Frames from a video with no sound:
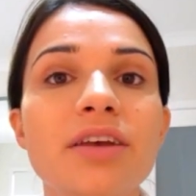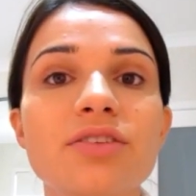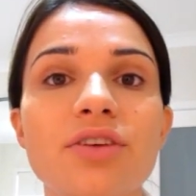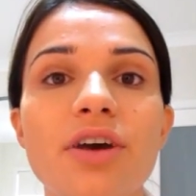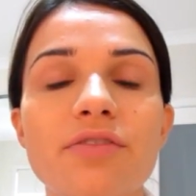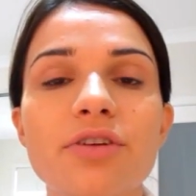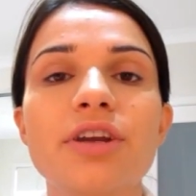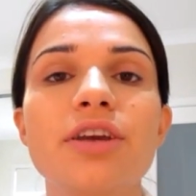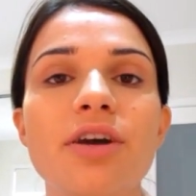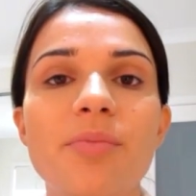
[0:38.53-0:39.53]
So I've
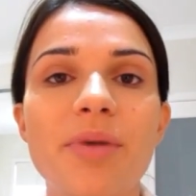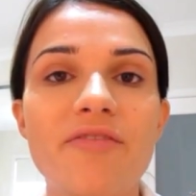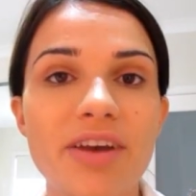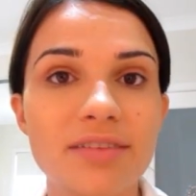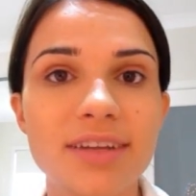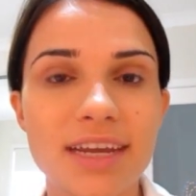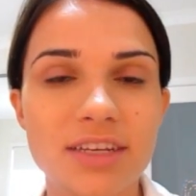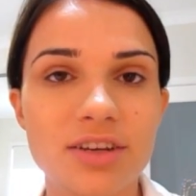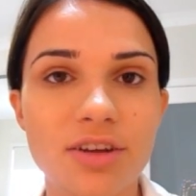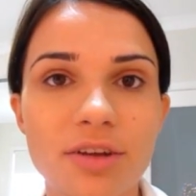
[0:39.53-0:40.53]
already got my
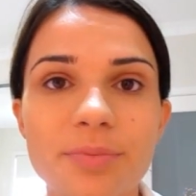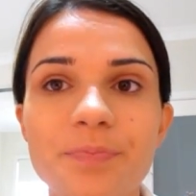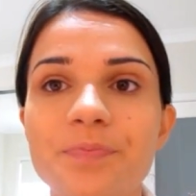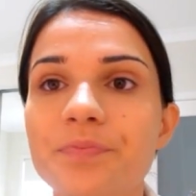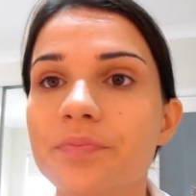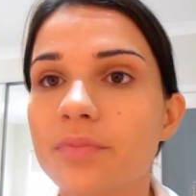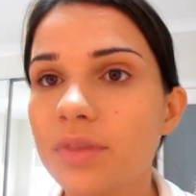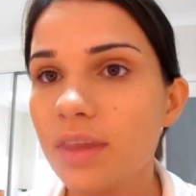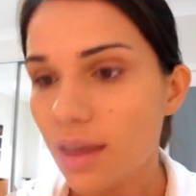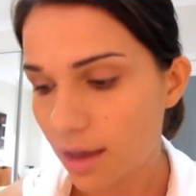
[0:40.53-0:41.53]
foundation on.
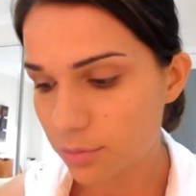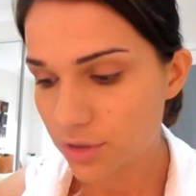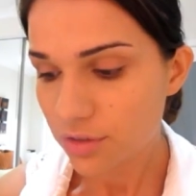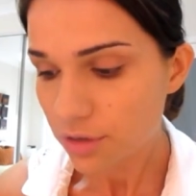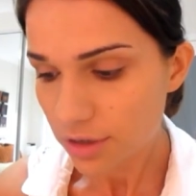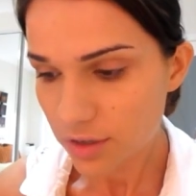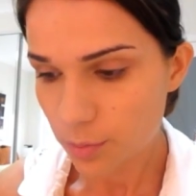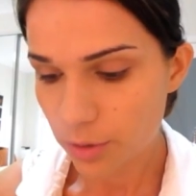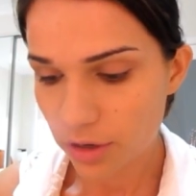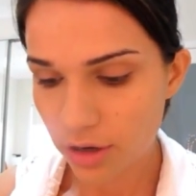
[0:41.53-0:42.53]
I'm just going to
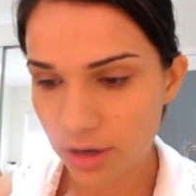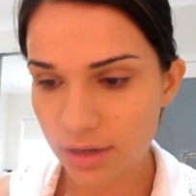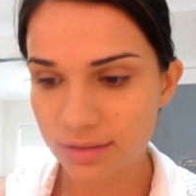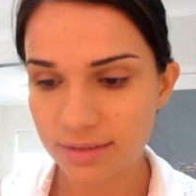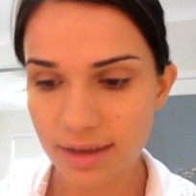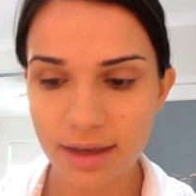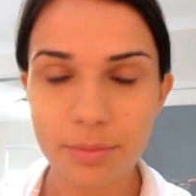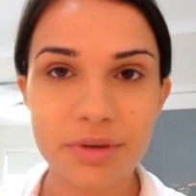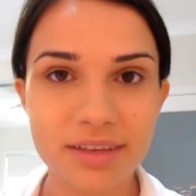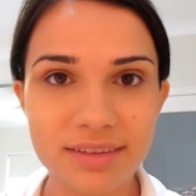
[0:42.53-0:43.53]
put on
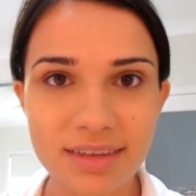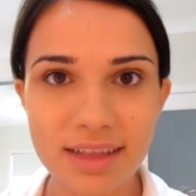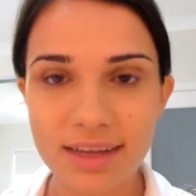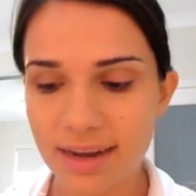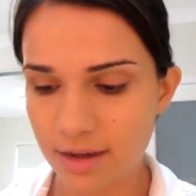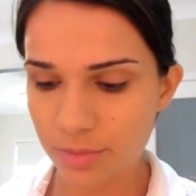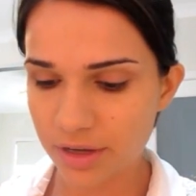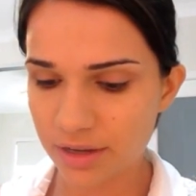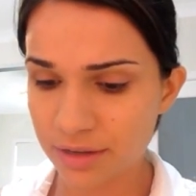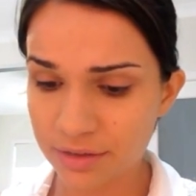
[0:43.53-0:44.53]
some concealer now
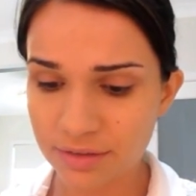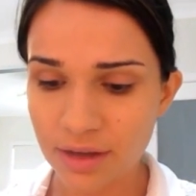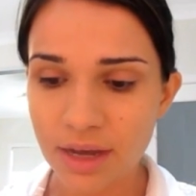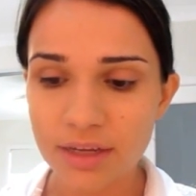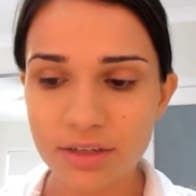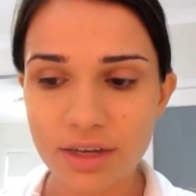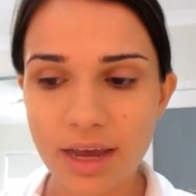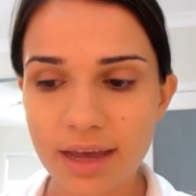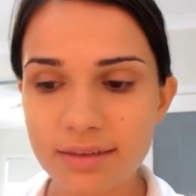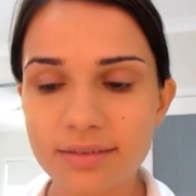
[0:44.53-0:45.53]
because she
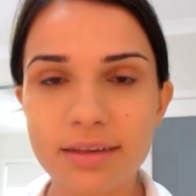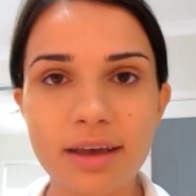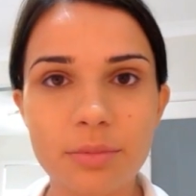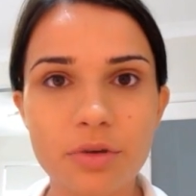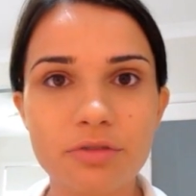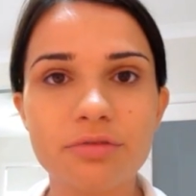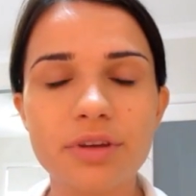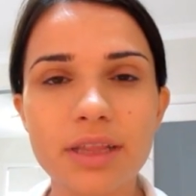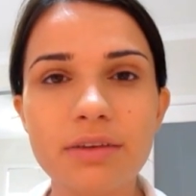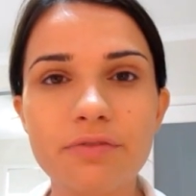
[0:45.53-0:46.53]
has a
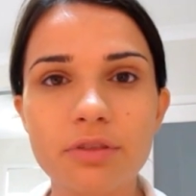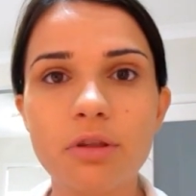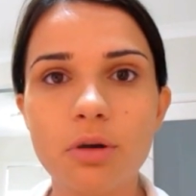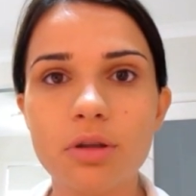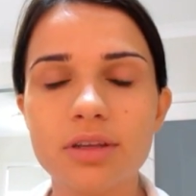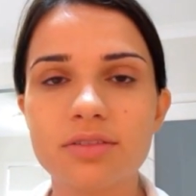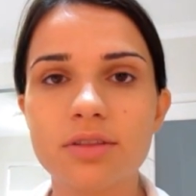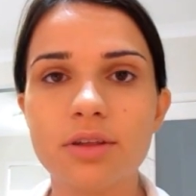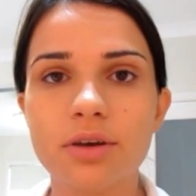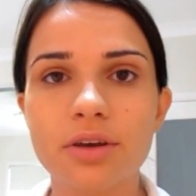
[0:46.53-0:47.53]
really flawless
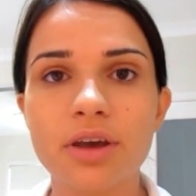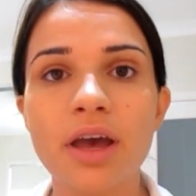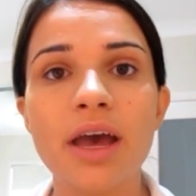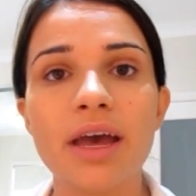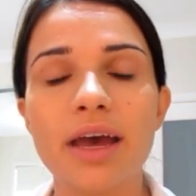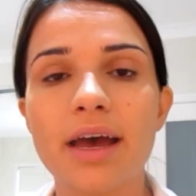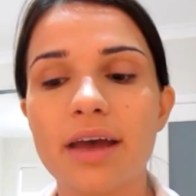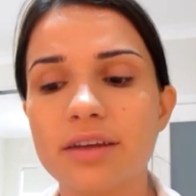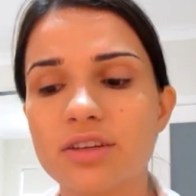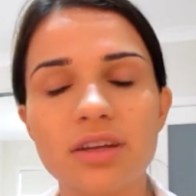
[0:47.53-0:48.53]
look.
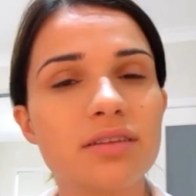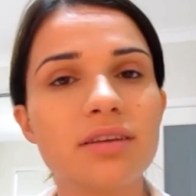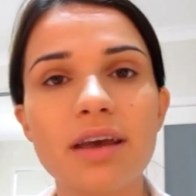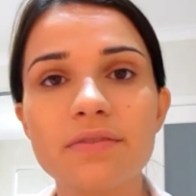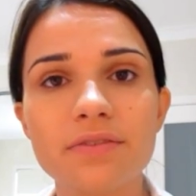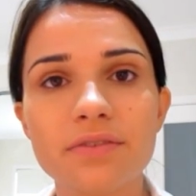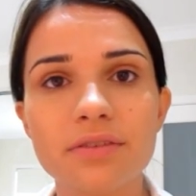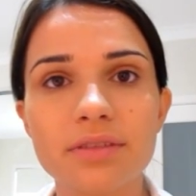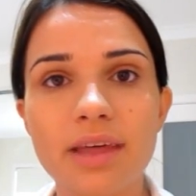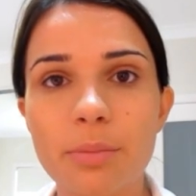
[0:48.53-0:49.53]
She doesn't have
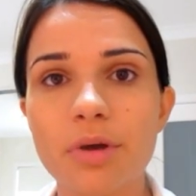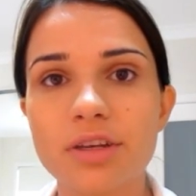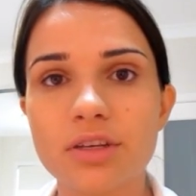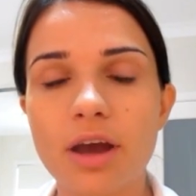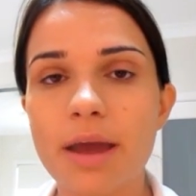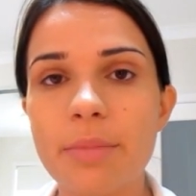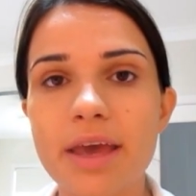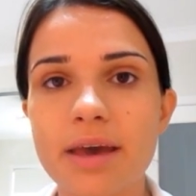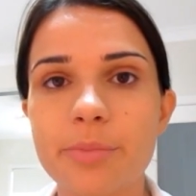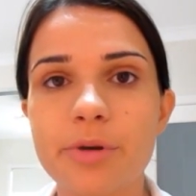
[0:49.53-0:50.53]
that much eye
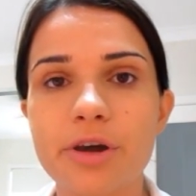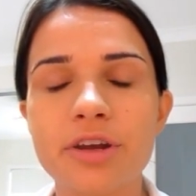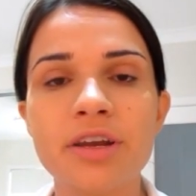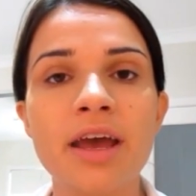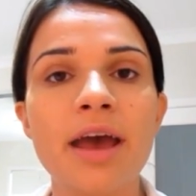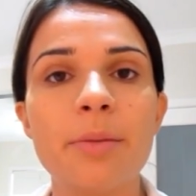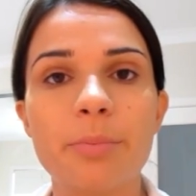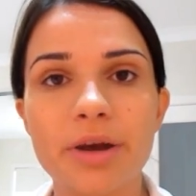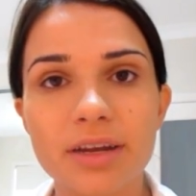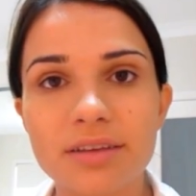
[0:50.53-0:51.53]
makeup on,
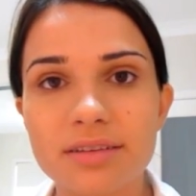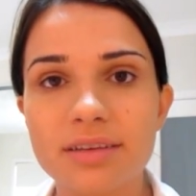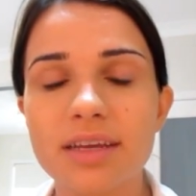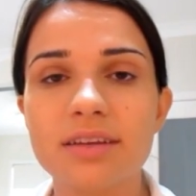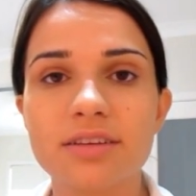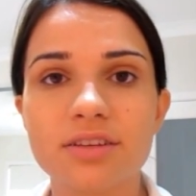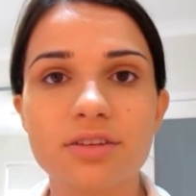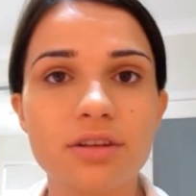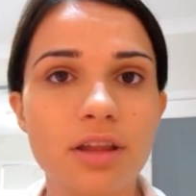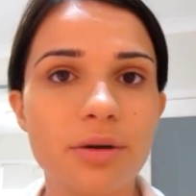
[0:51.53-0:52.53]
but her skin is
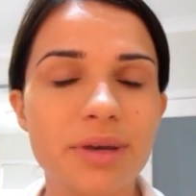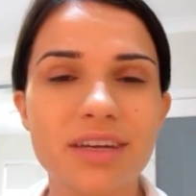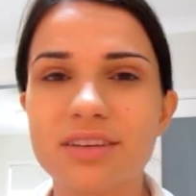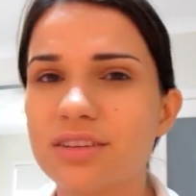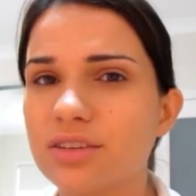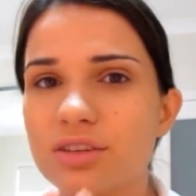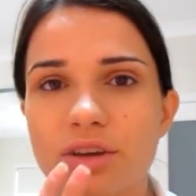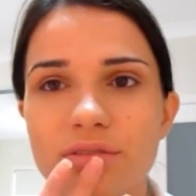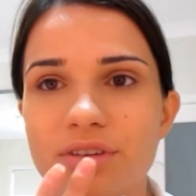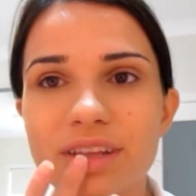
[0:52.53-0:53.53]
just glowing. She's just
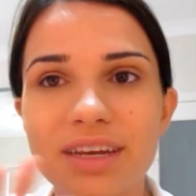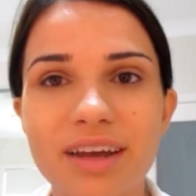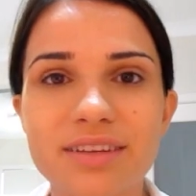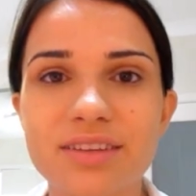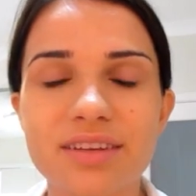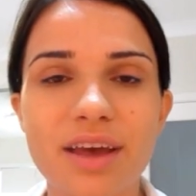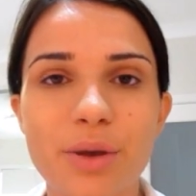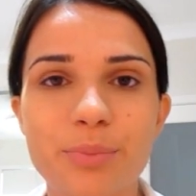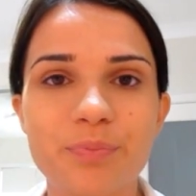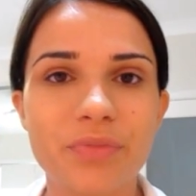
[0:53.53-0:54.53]
got really nice
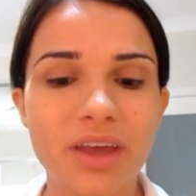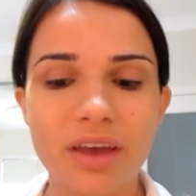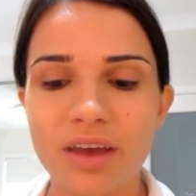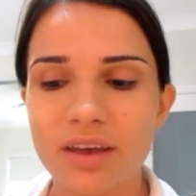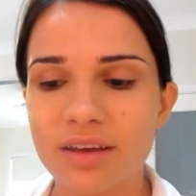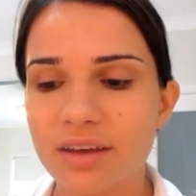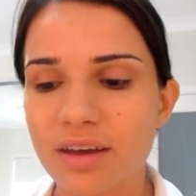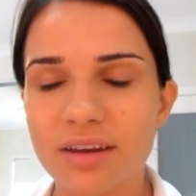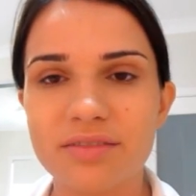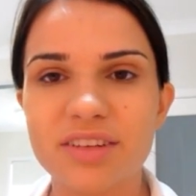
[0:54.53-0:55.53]
kind
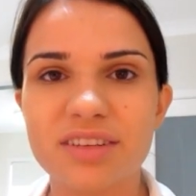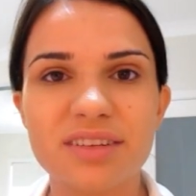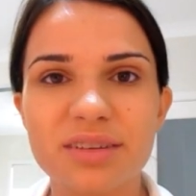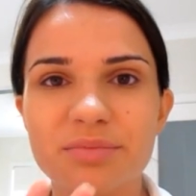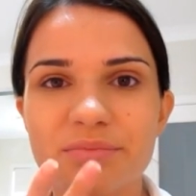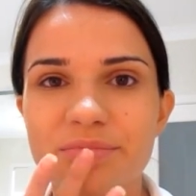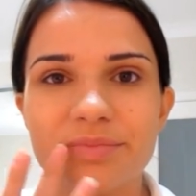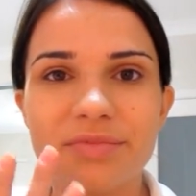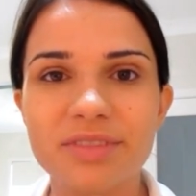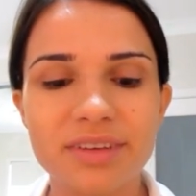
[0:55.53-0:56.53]
of just
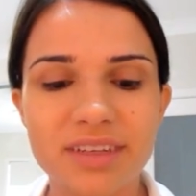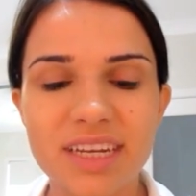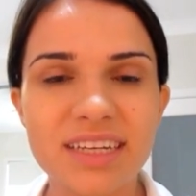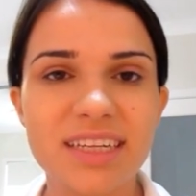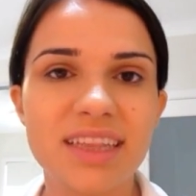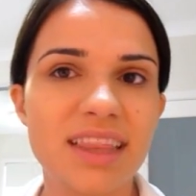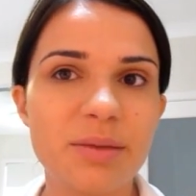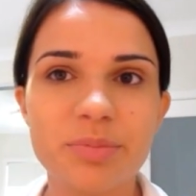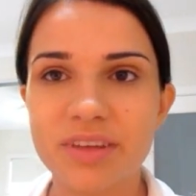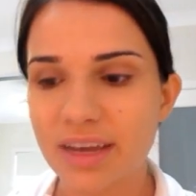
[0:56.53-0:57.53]
tinted
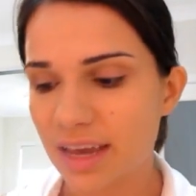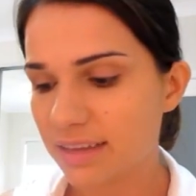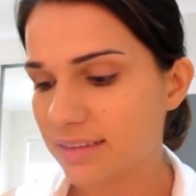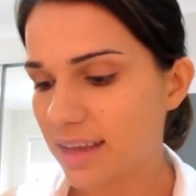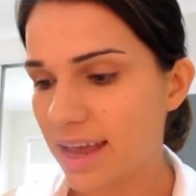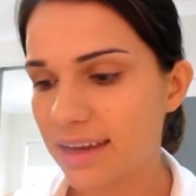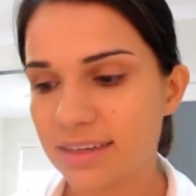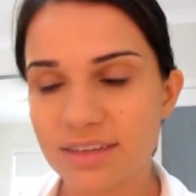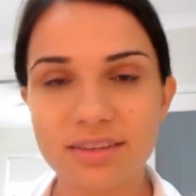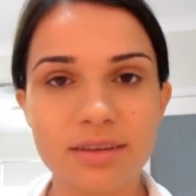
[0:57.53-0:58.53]
lips, I guess,
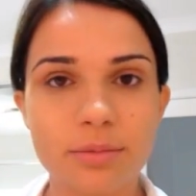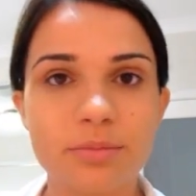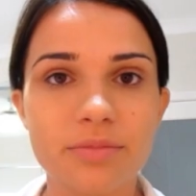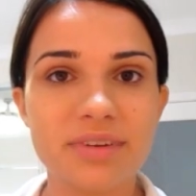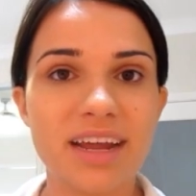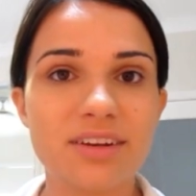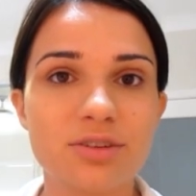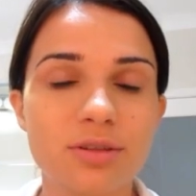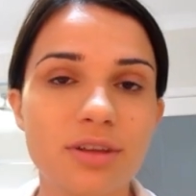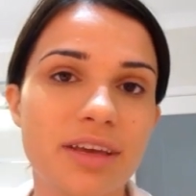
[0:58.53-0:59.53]
and just some
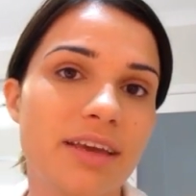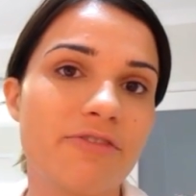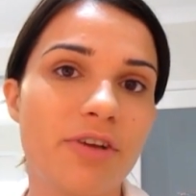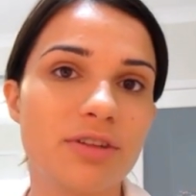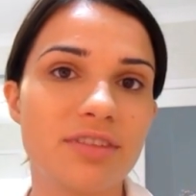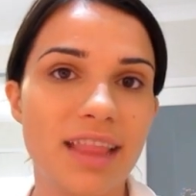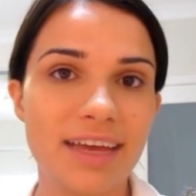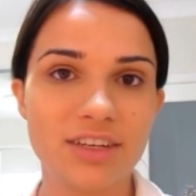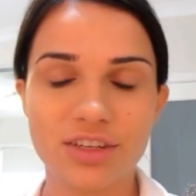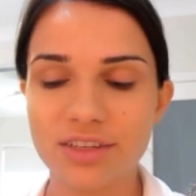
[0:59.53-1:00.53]
natural looking false
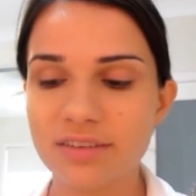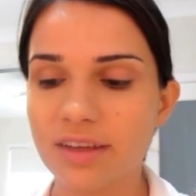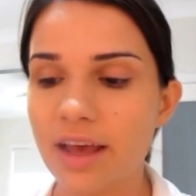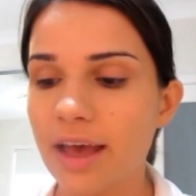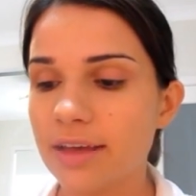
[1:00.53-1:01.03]
lashes.